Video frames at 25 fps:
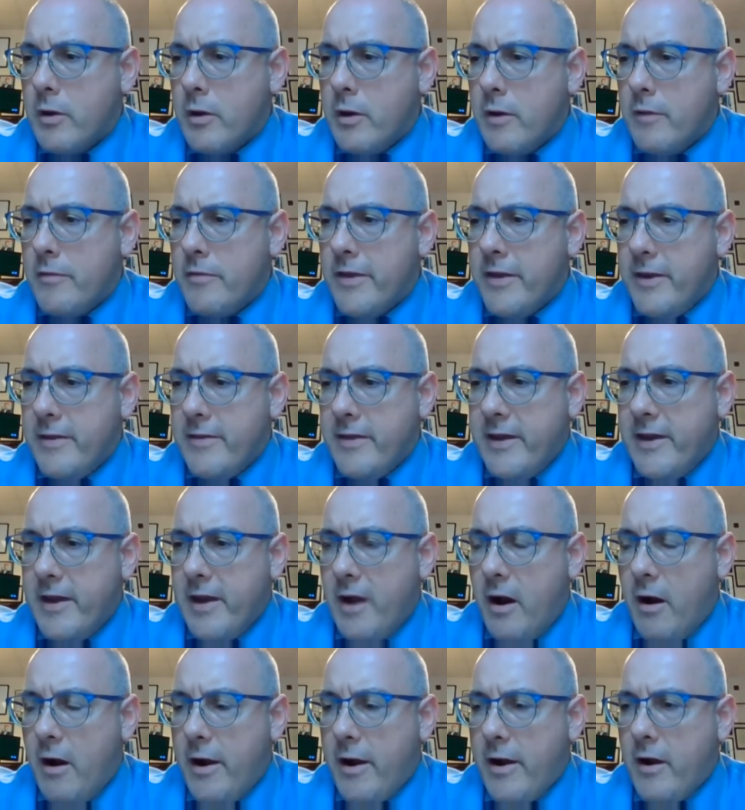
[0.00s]
The
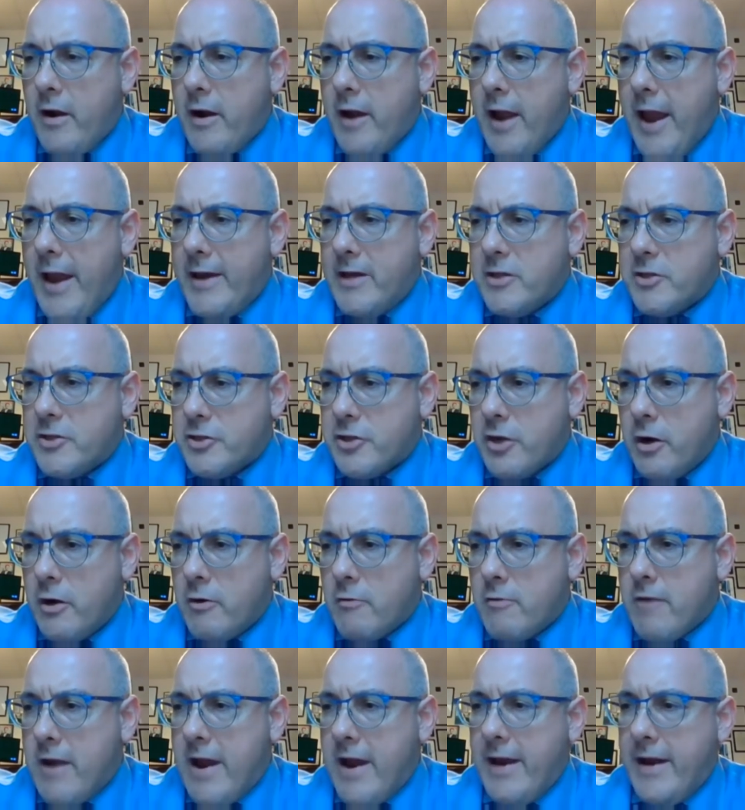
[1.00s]

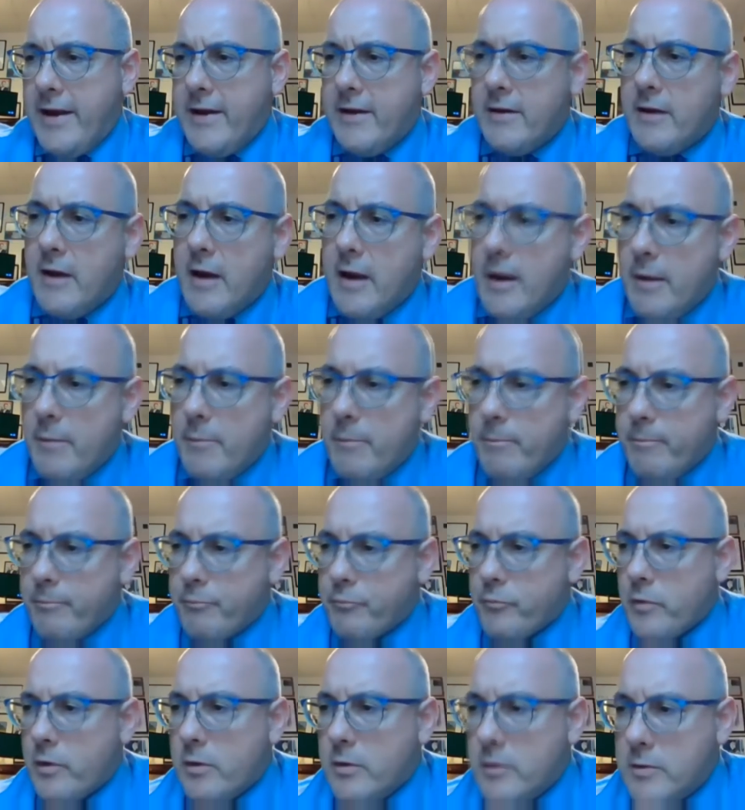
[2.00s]
IHRA,
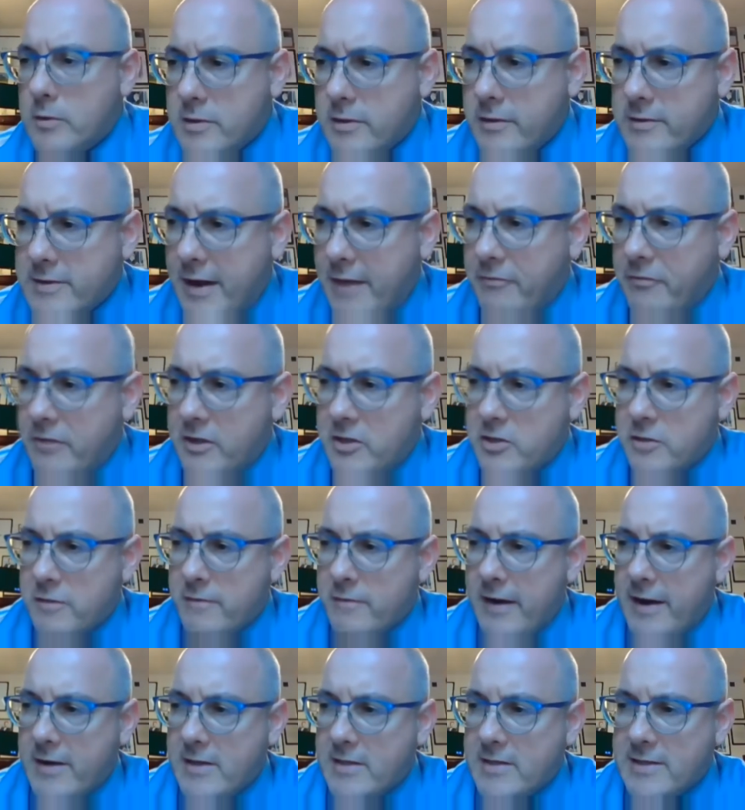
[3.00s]
the definition of
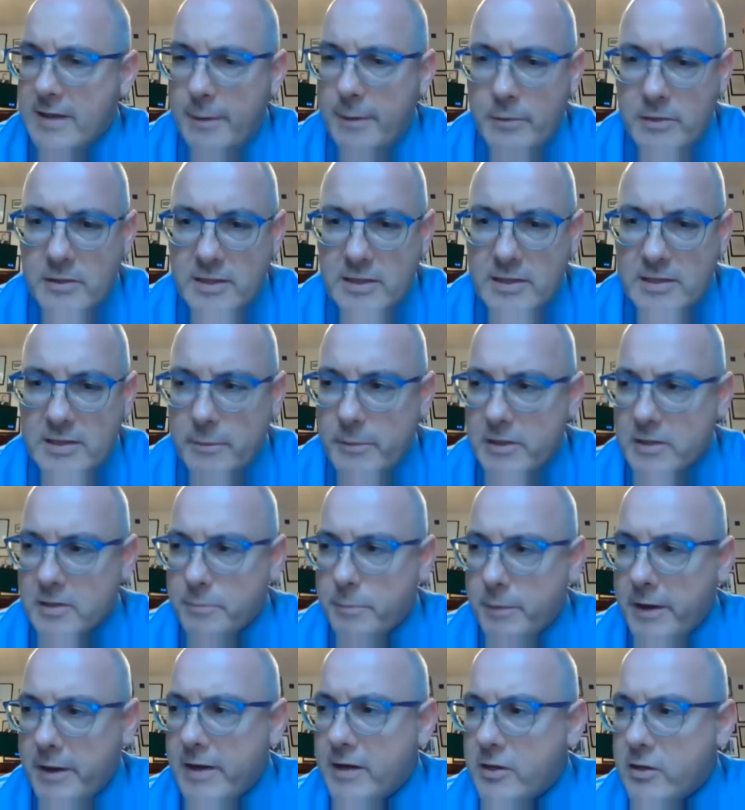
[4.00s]
anti-Semitism, it's
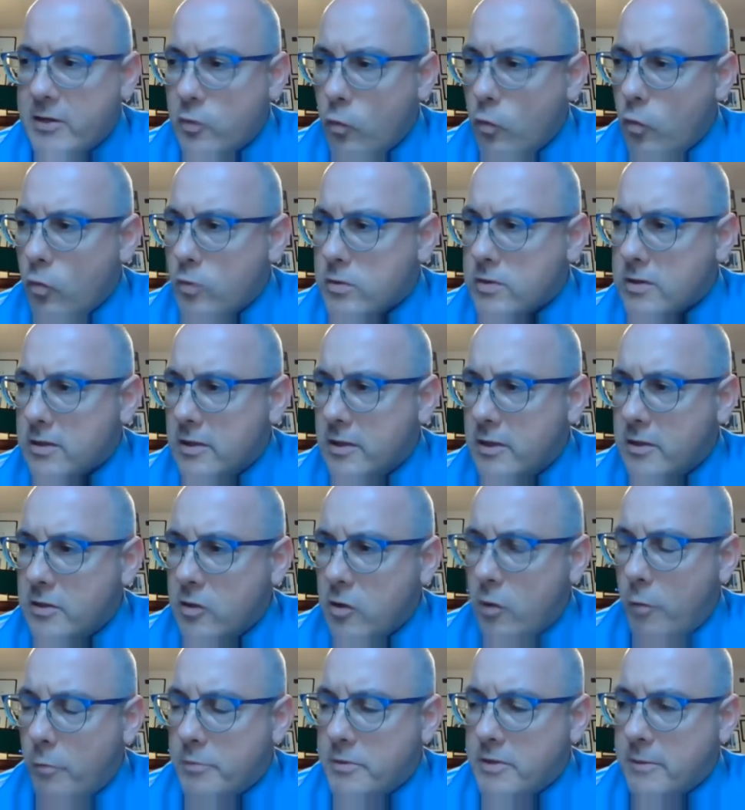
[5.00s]
been endorsed and
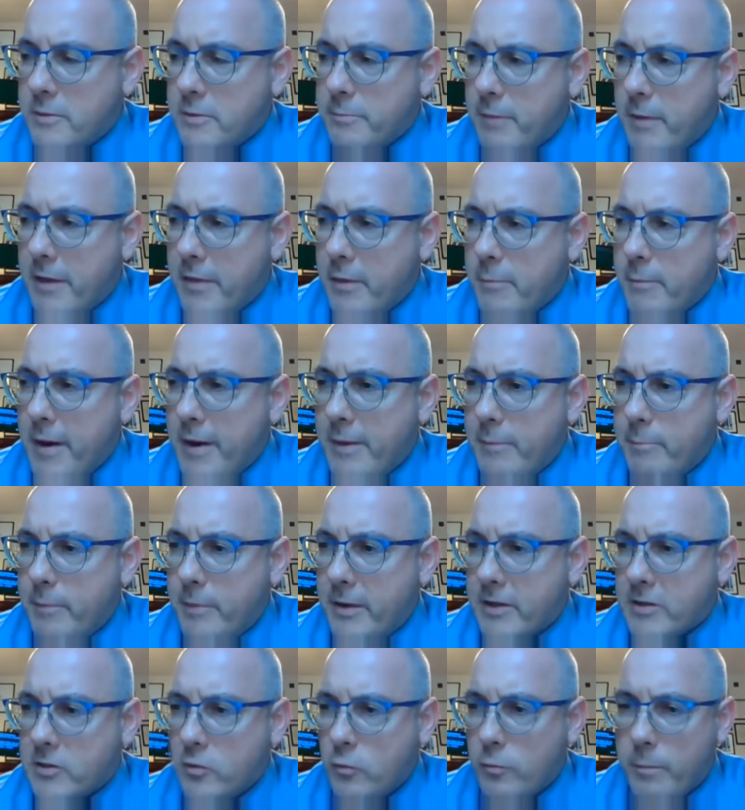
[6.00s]
adopted by the main
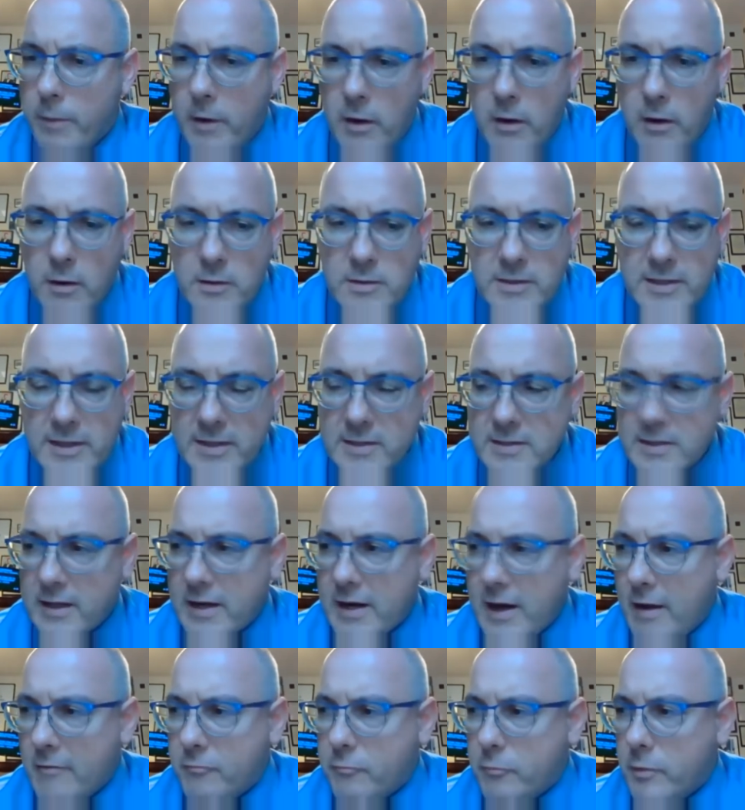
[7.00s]
political parties, the
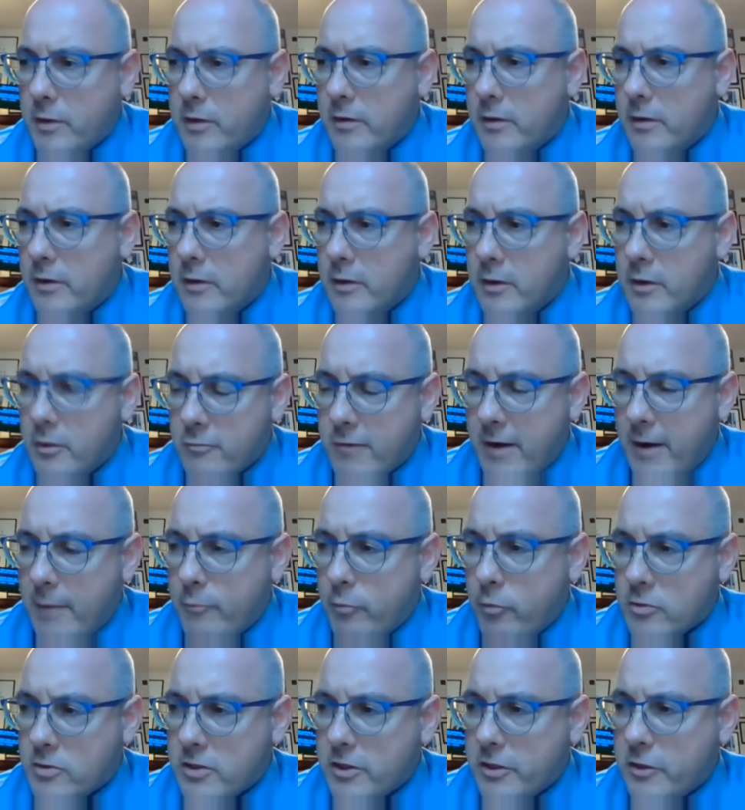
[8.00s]
government, Crown
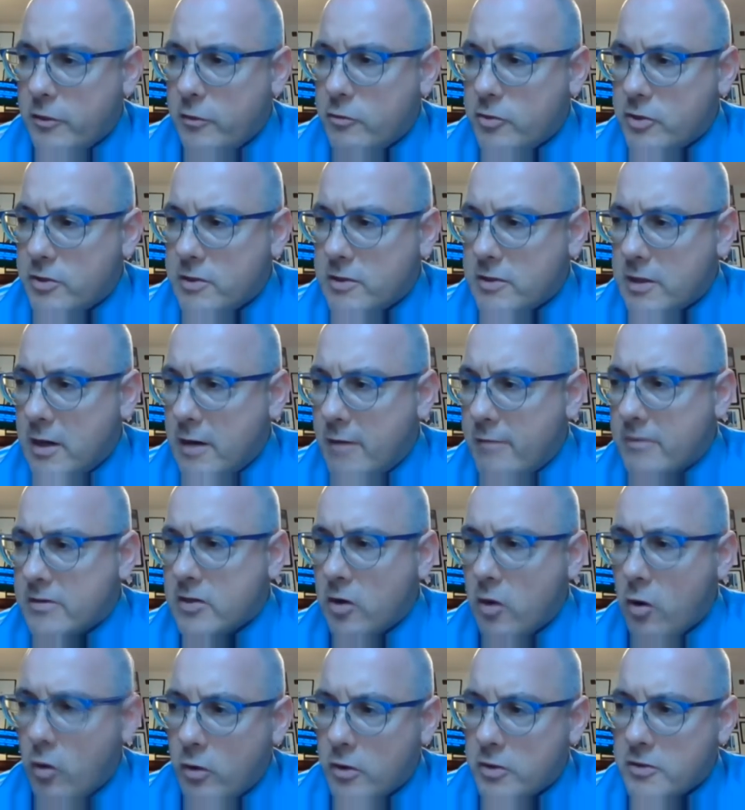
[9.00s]
Prosecution Service,
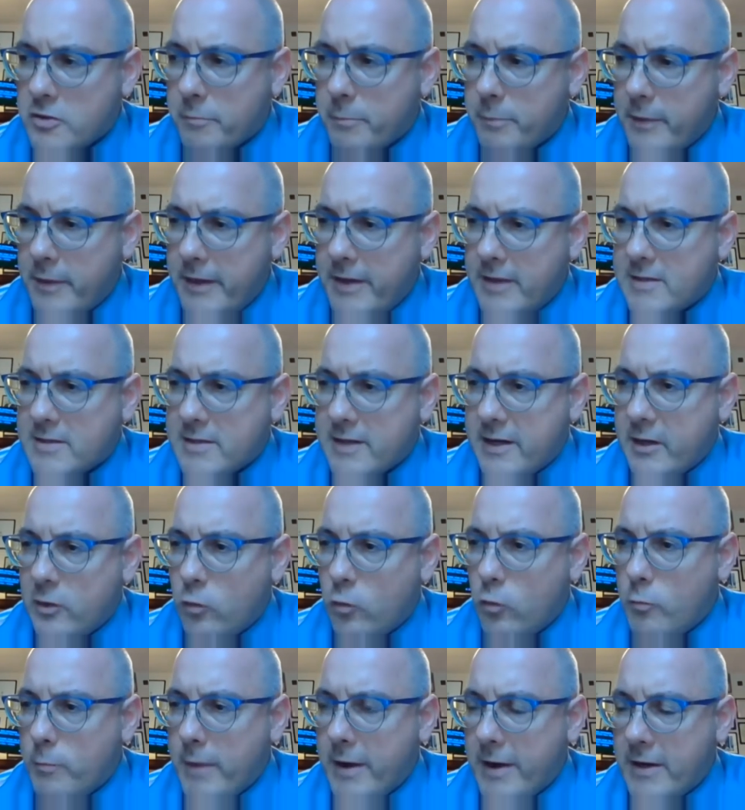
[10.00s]
College of Policing, and
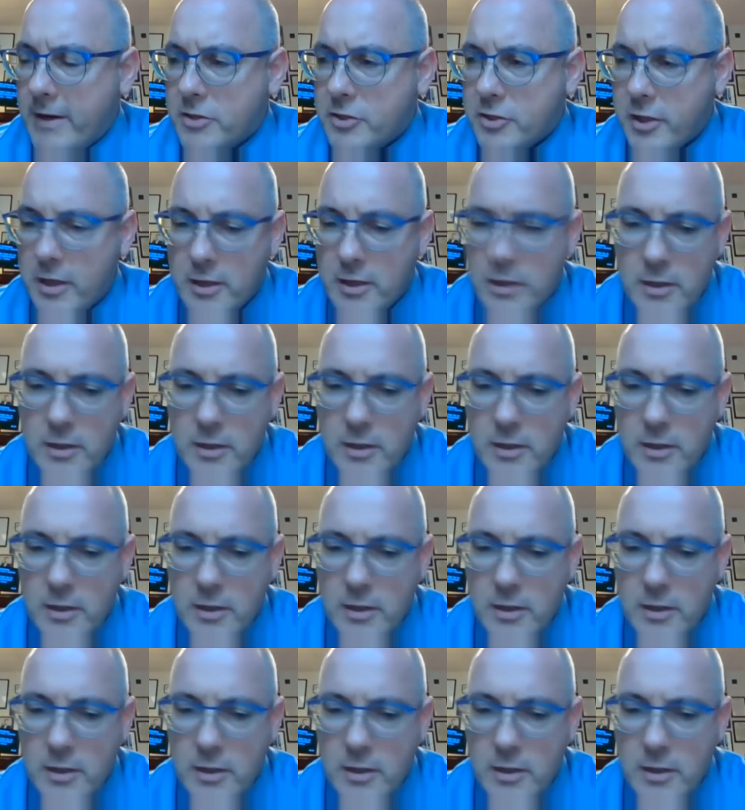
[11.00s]
all major